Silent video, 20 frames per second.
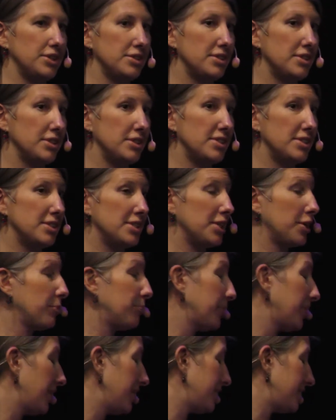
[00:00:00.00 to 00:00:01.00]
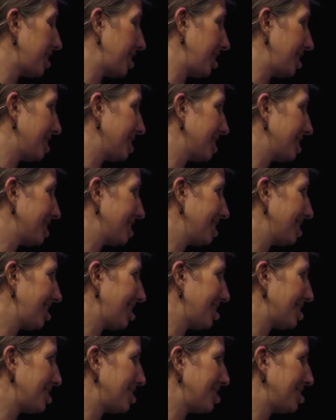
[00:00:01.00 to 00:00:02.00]
justiciability,
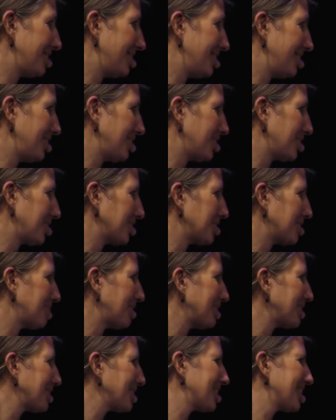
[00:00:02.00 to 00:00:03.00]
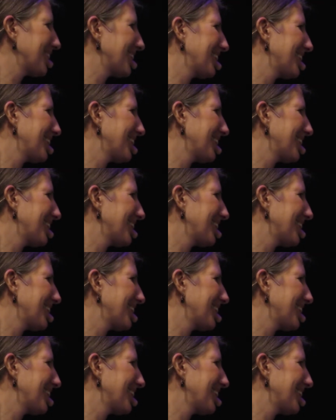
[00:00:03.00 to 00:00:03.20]
as you talked about.